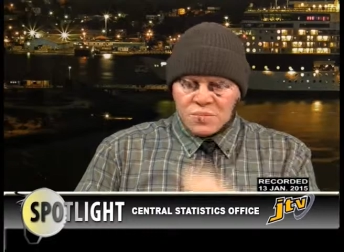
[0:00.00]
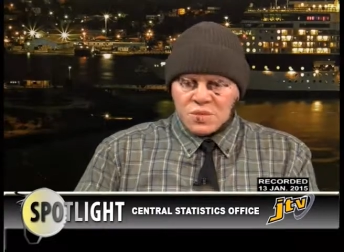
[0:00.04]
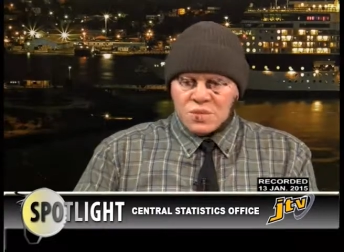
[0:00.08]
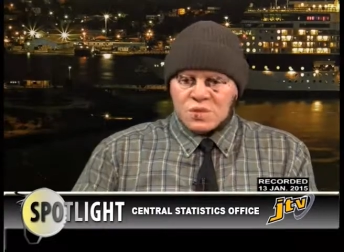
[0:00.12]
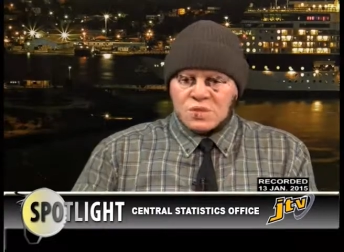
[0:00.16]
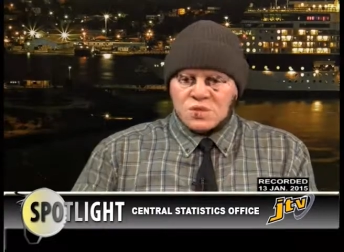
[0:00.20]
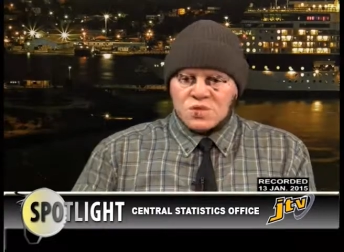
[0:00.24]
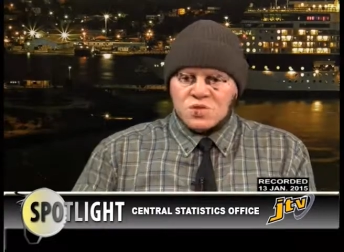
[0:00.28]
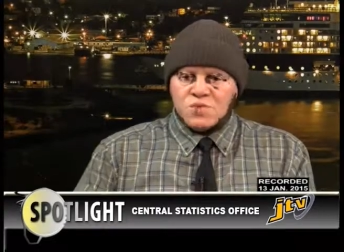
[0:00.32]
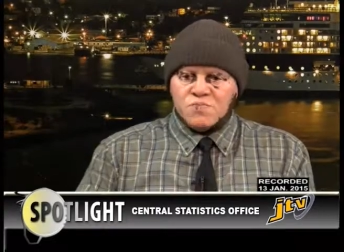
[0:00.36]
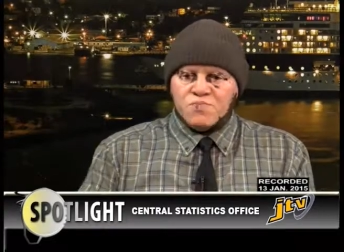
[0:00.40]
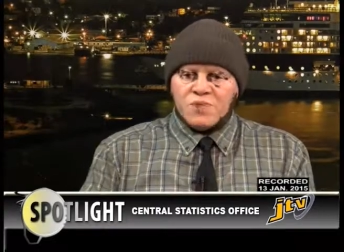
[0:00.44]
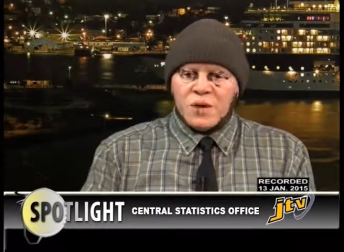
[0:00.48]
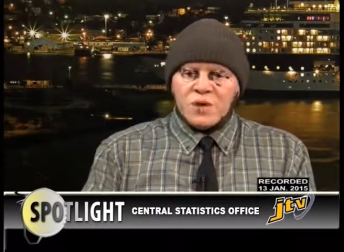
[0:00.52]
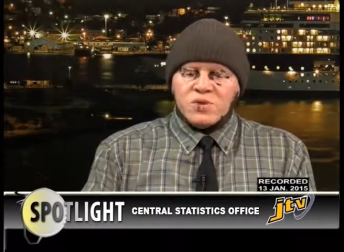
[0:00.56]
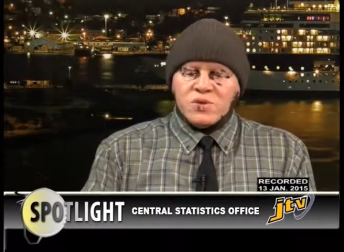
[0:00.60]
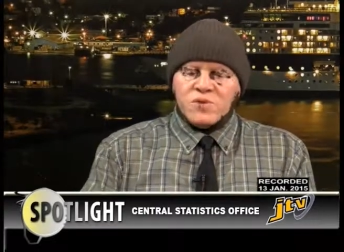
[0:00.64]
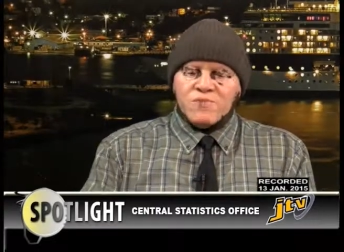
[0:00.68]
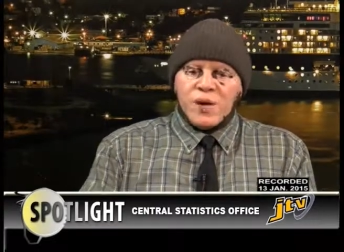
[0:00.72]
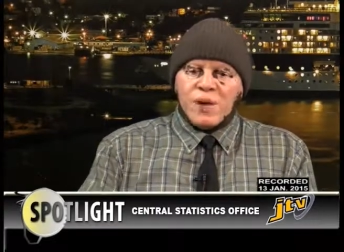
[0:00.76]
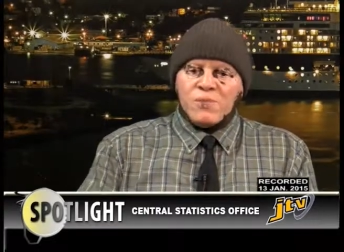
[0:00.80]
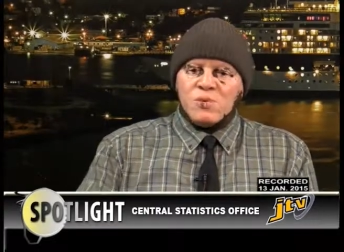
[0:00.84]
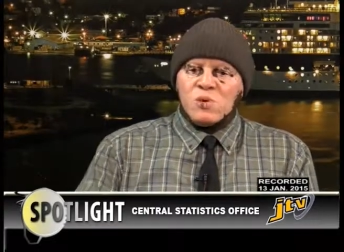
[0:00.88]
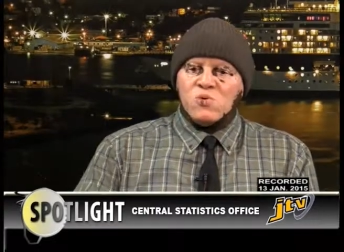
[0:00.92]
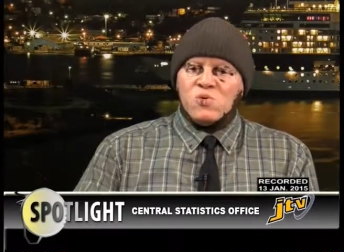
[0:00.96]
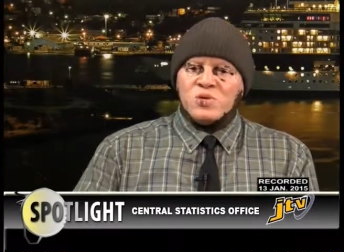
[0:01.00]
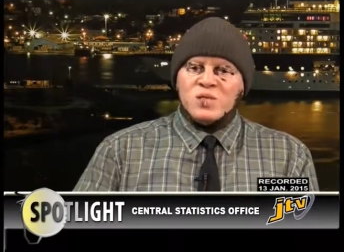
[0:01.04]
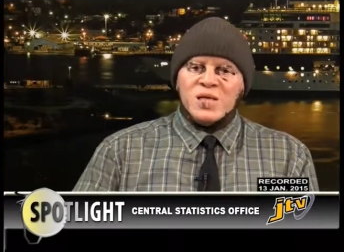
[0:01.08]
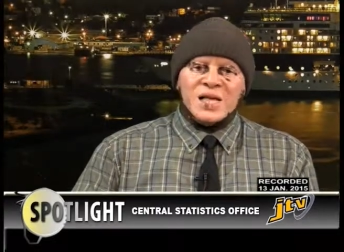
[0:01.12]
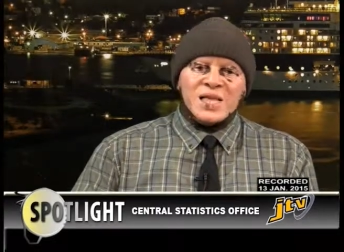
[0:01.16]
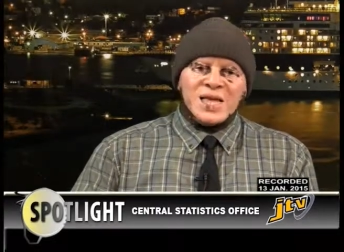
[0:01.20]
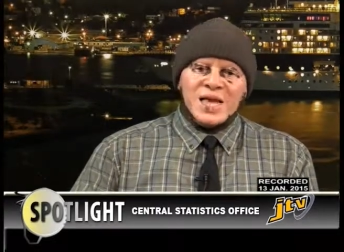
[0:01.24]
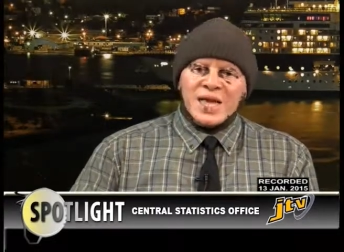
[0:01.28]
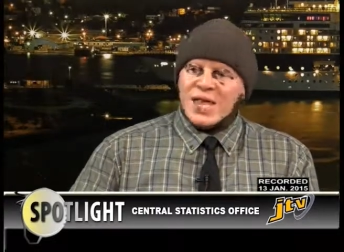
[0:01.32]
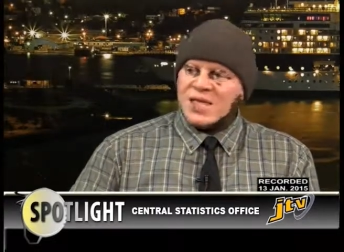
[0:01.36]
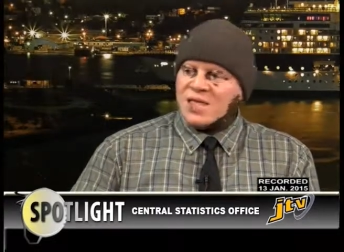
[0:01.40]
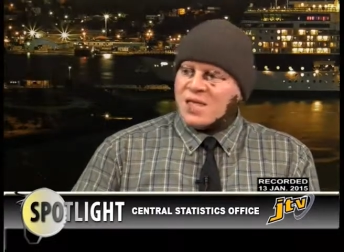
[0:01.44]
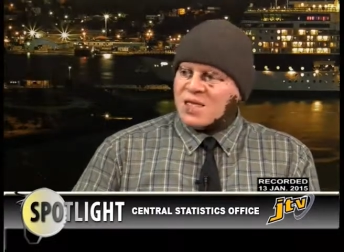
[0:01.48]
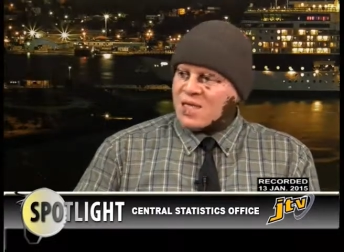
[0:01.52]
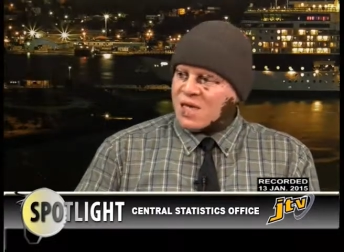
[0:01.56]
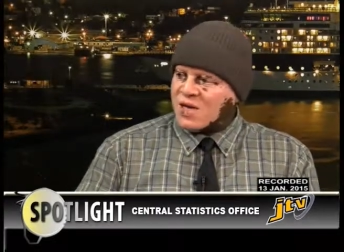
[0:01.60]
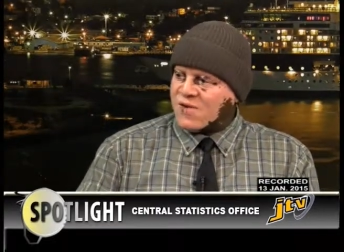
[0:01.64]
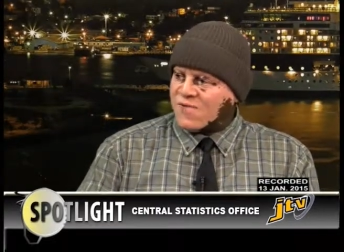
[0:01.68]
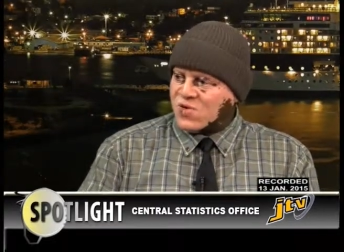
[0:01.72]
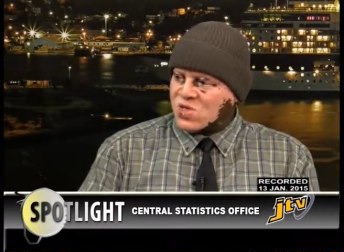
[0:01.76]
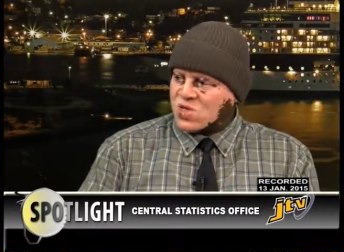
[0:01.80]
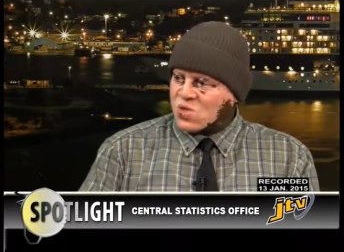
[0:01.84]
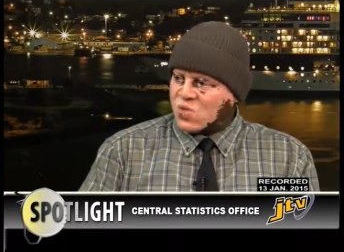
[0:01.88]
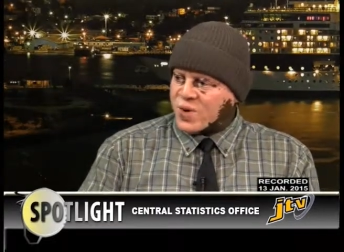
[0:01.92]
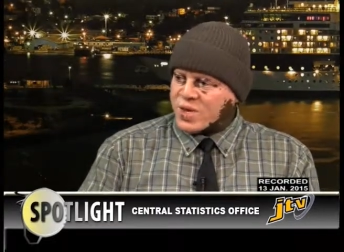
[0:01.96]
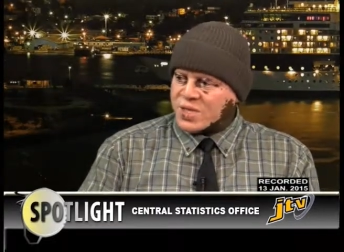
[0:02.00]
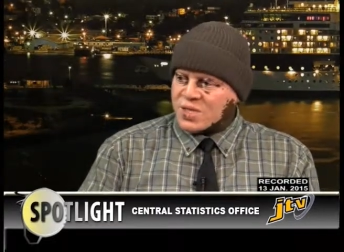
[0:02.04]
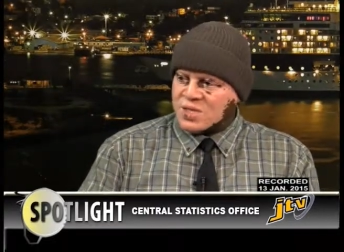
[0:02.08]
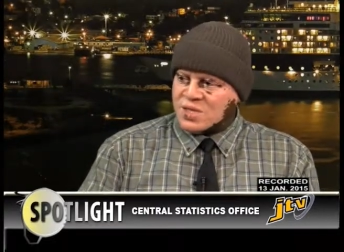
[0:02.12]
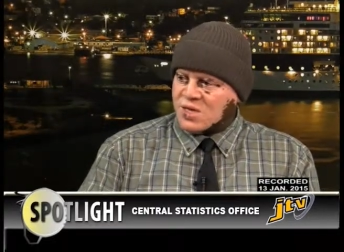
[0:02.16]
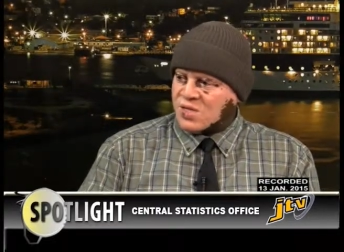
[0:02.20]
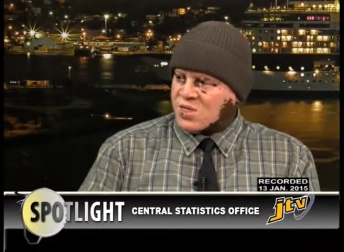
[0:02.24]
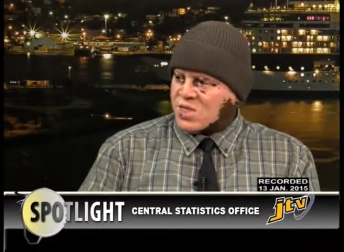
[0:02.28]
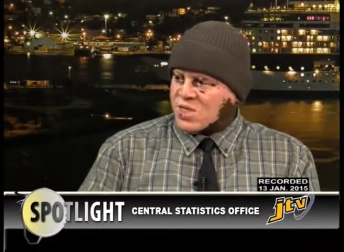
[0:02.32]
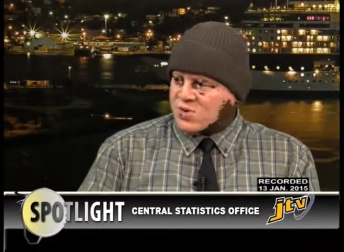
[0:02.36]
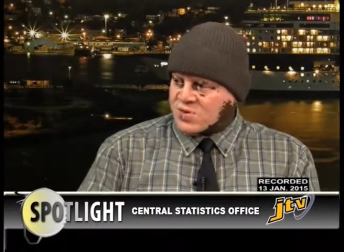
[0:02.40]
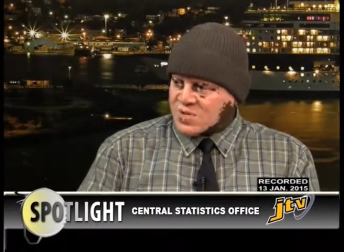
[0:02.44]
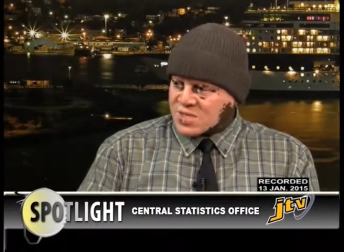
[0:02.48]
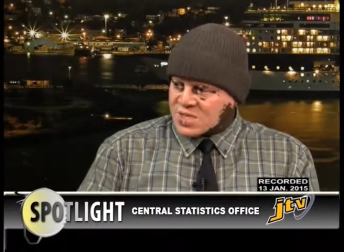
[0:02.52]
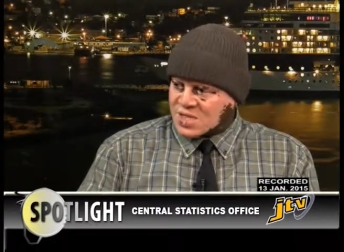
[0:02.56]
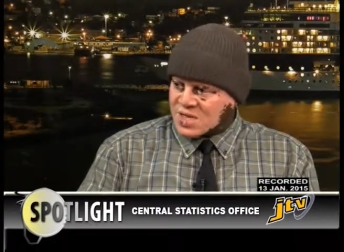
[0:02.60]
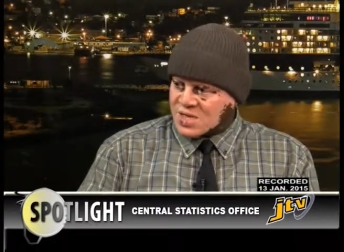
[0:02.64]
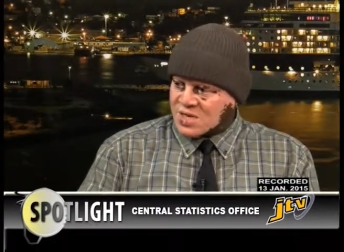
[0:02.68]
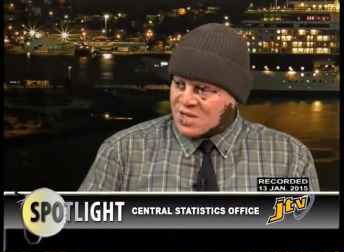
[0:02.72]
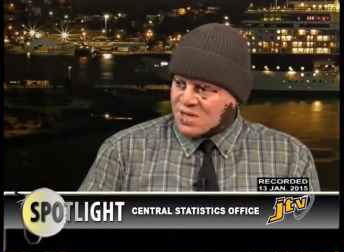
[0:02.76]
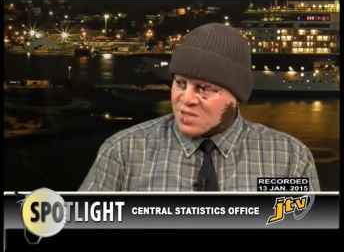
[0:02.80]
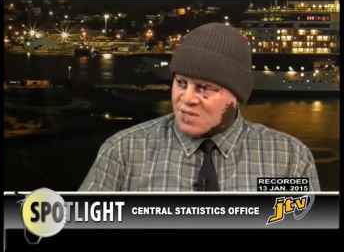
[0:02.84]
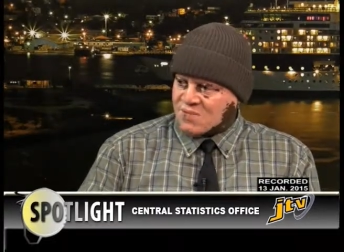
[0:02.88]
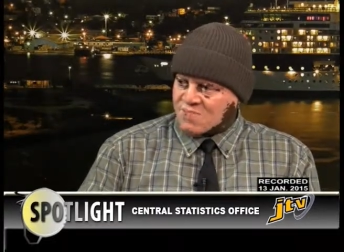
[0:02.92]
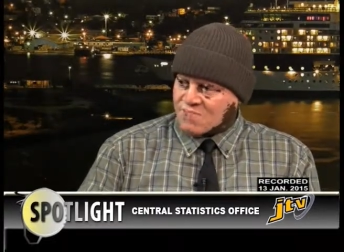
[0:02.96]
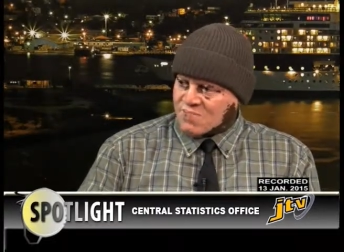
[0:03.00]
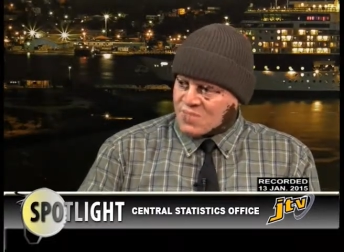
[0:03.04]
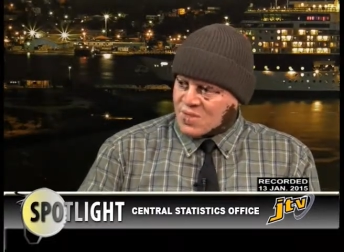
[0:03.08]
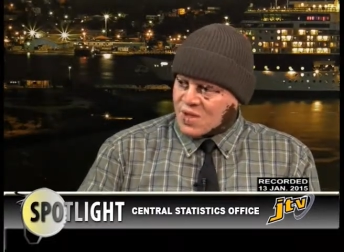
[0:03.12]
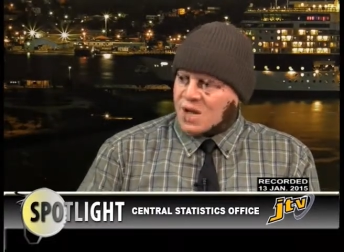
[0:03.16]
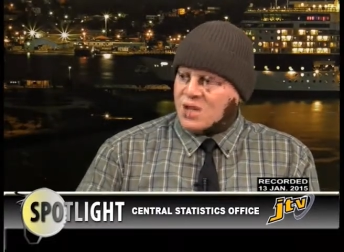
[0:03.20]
you, you probably will not get anything for 2013